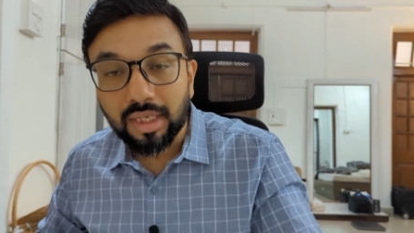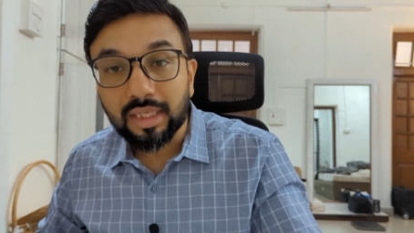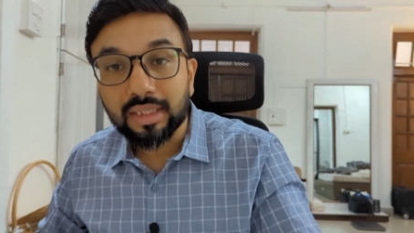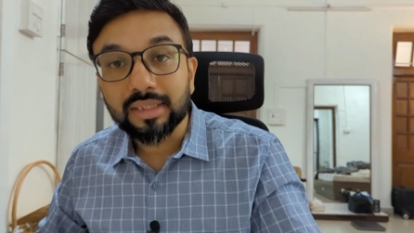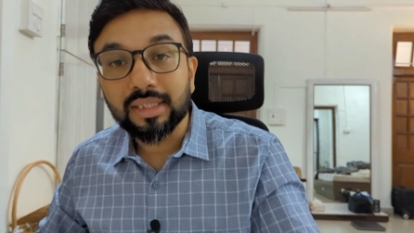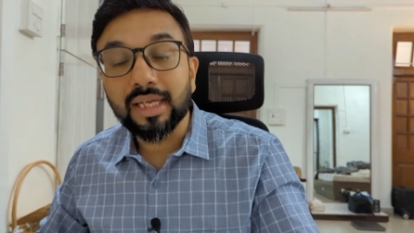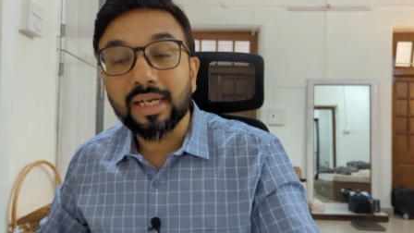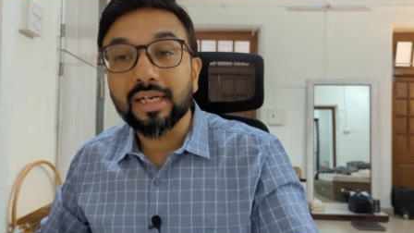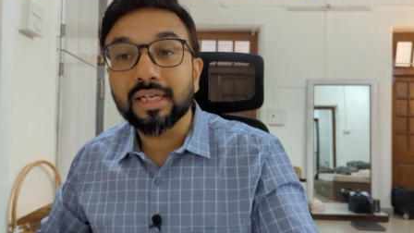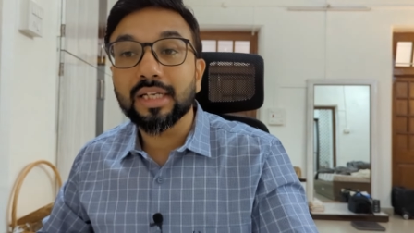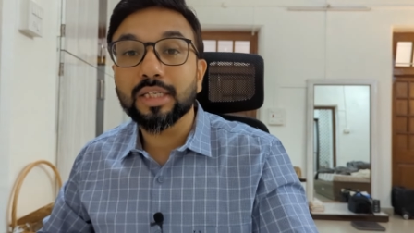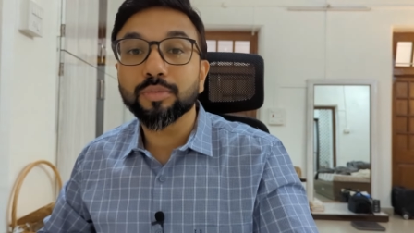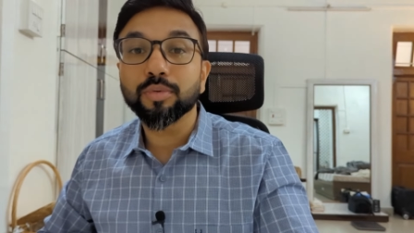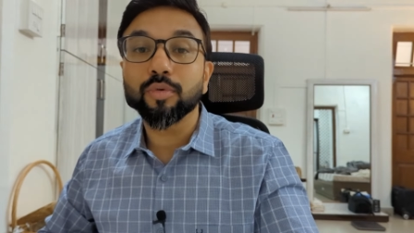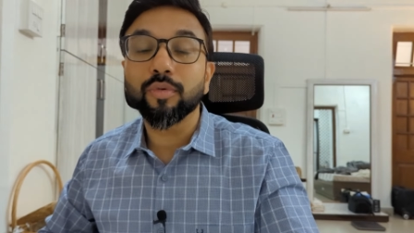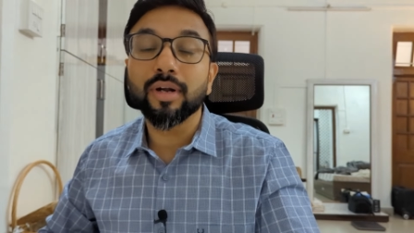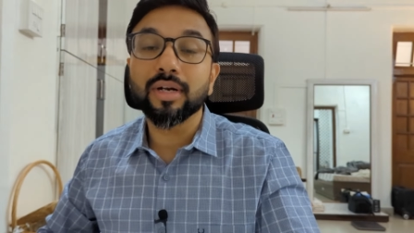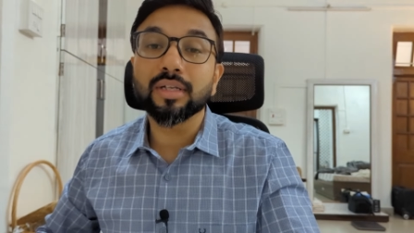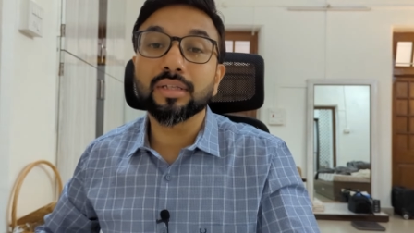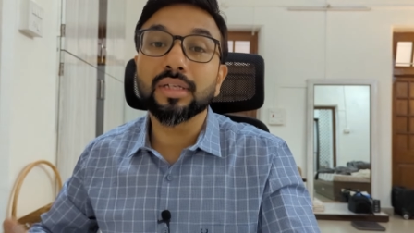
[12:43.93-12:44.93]
Then it has
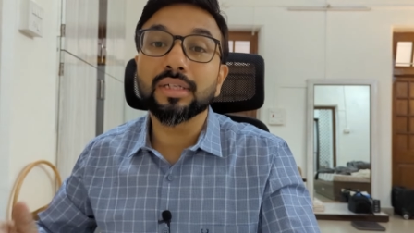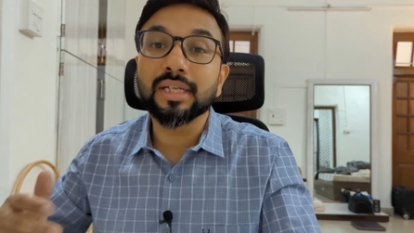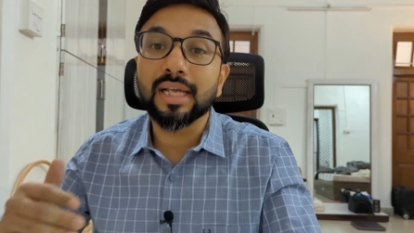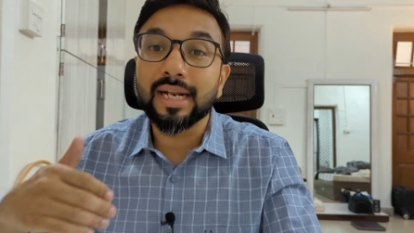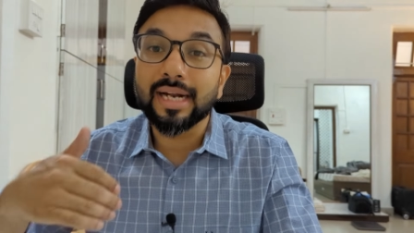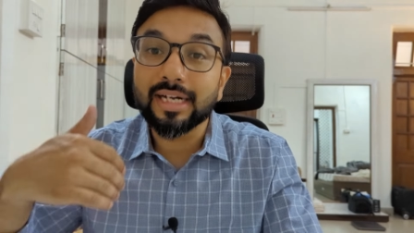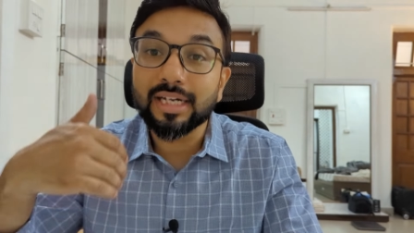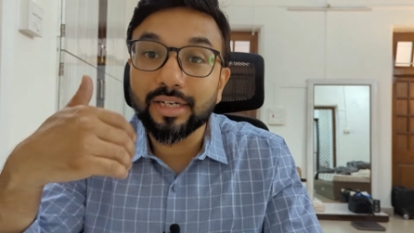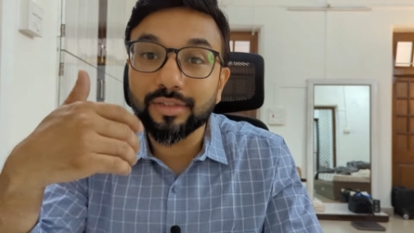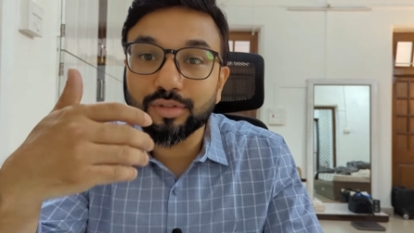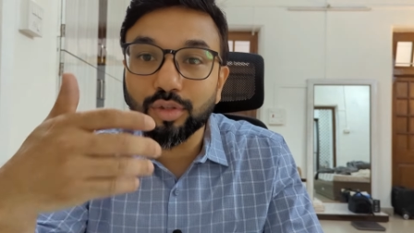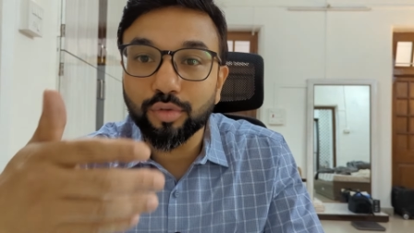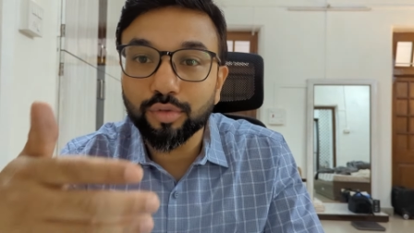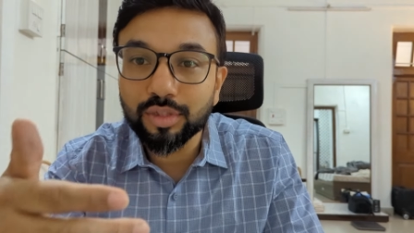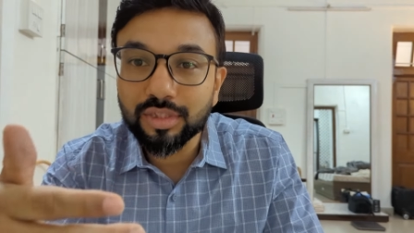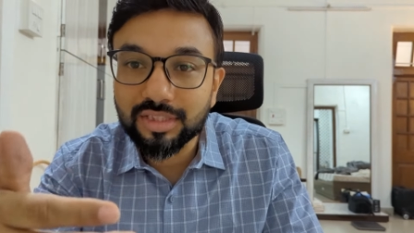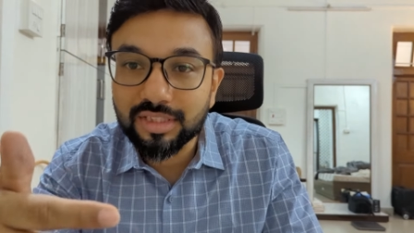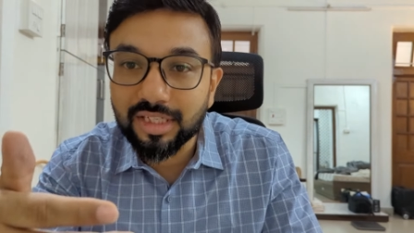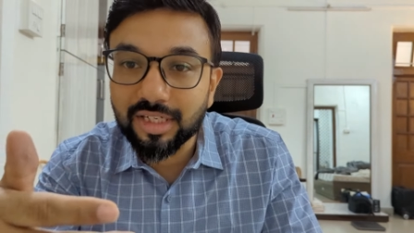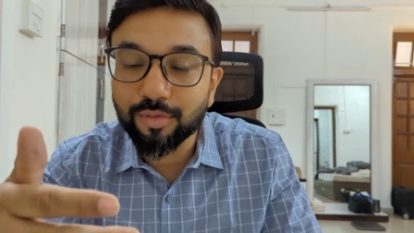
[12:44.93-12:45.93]
provided the directives of the
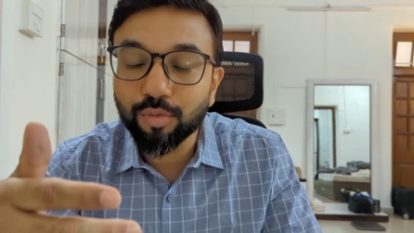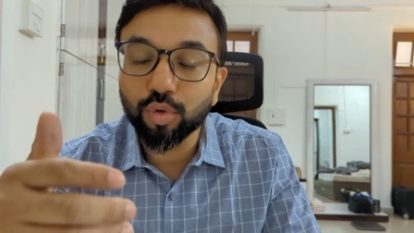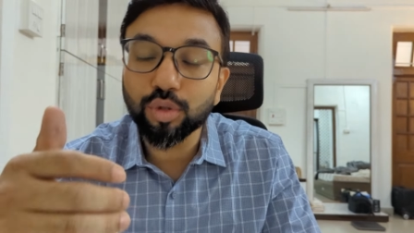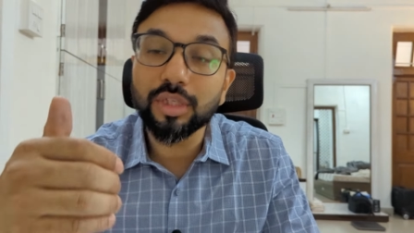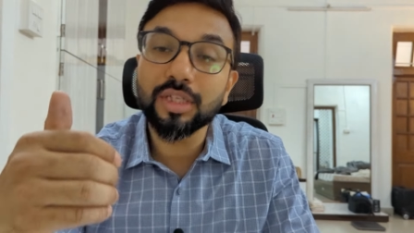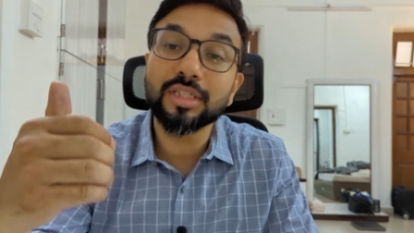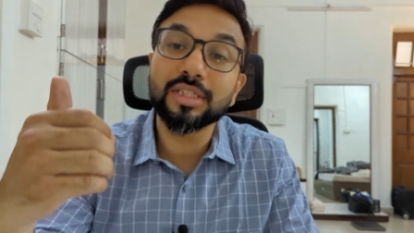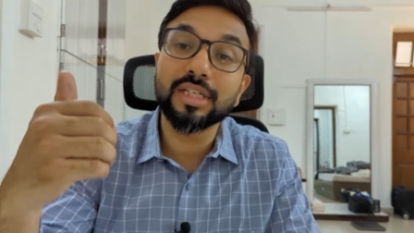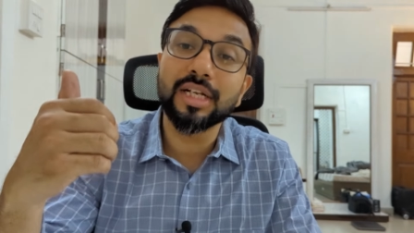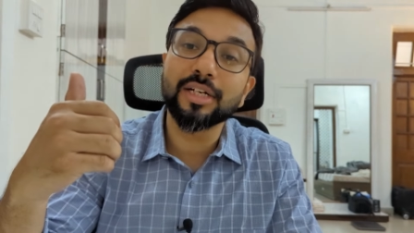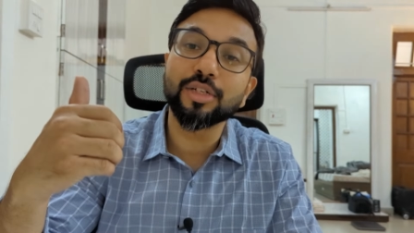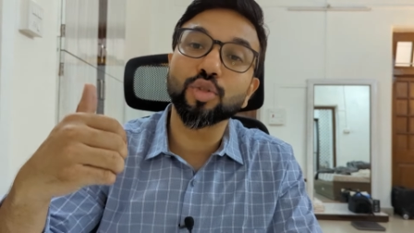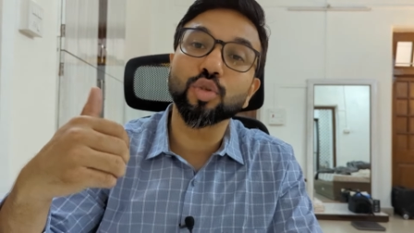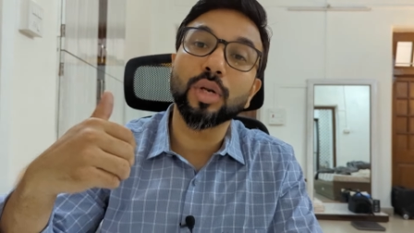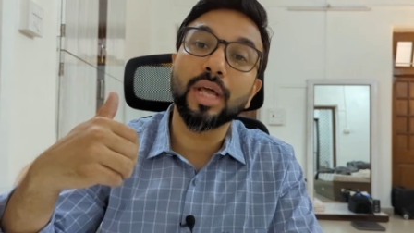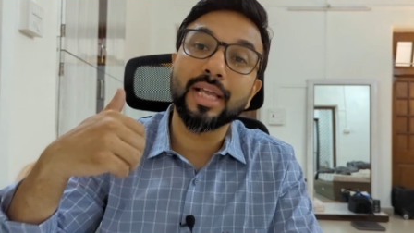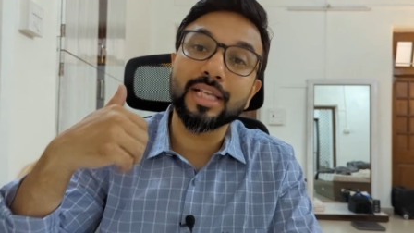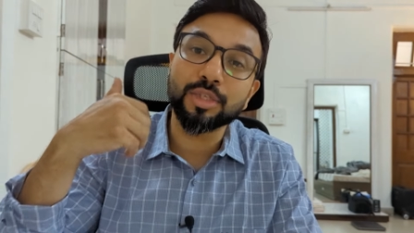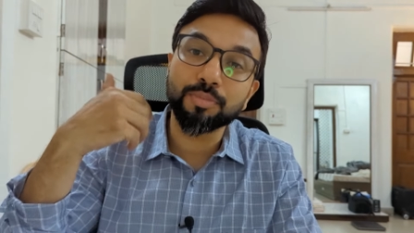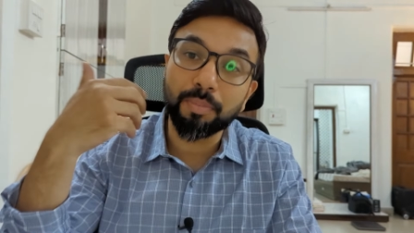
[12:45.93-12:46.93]
state, what the state should
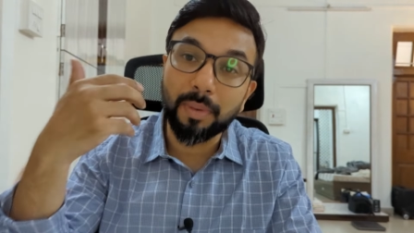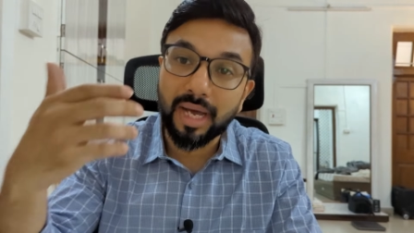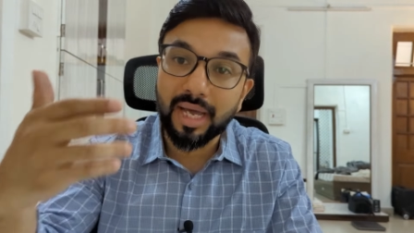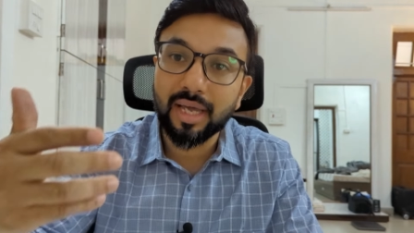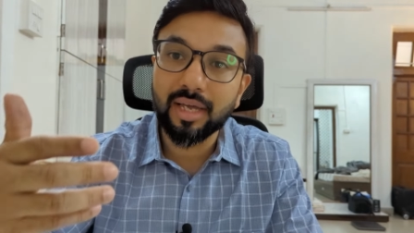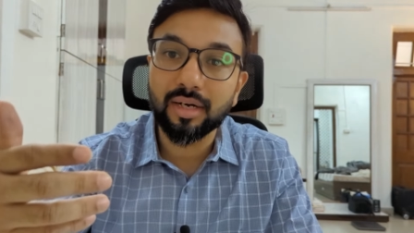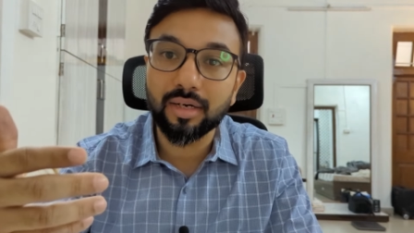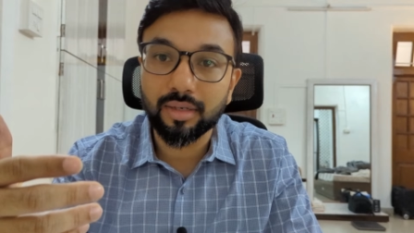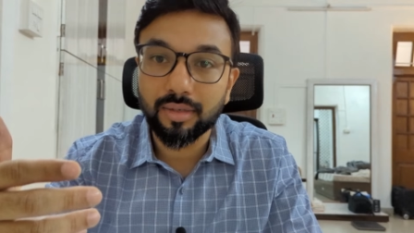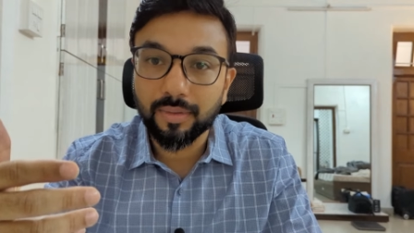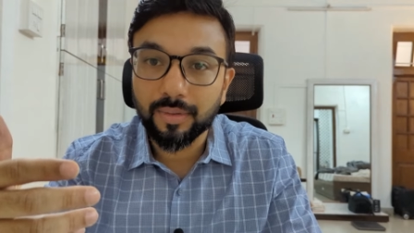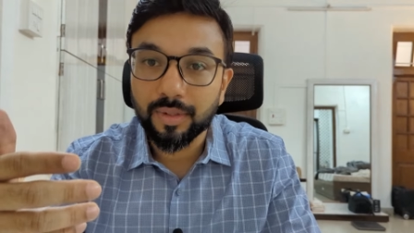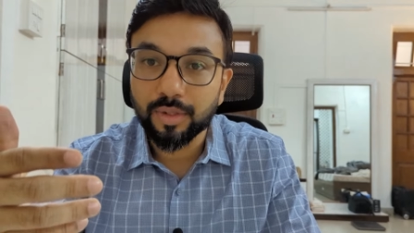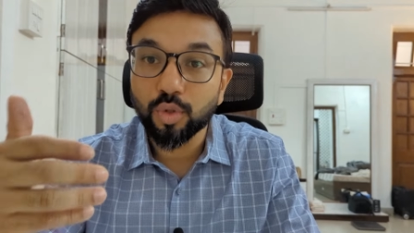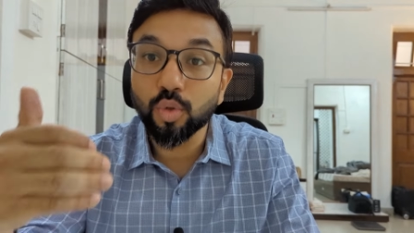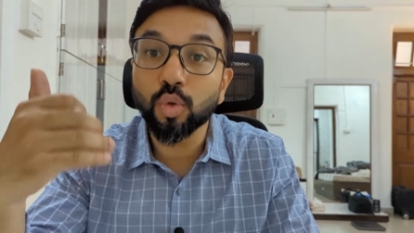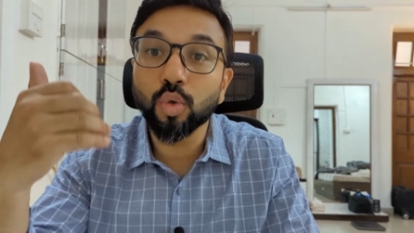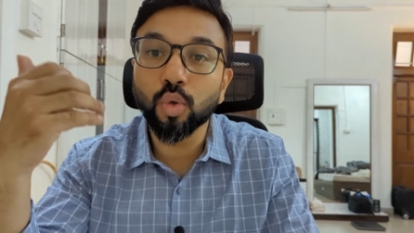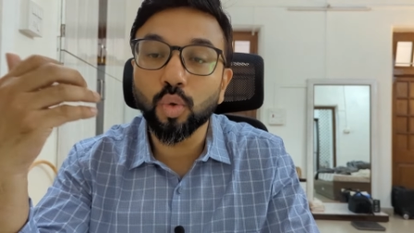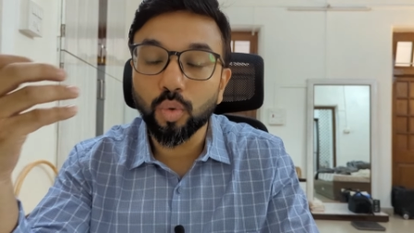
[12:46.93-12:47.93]
aspire
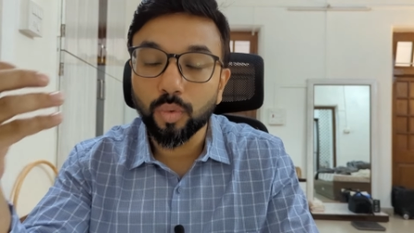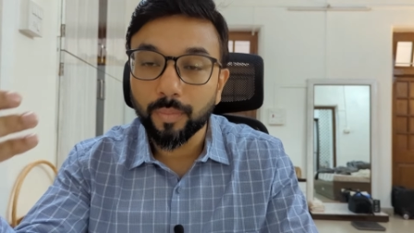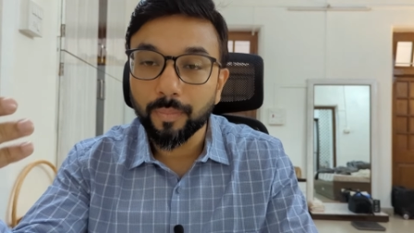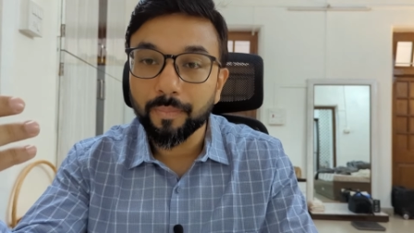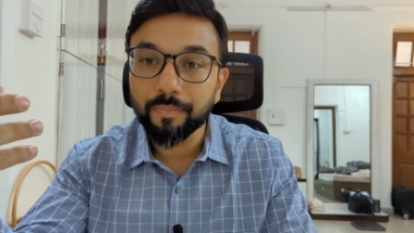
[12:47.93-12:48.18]
to do.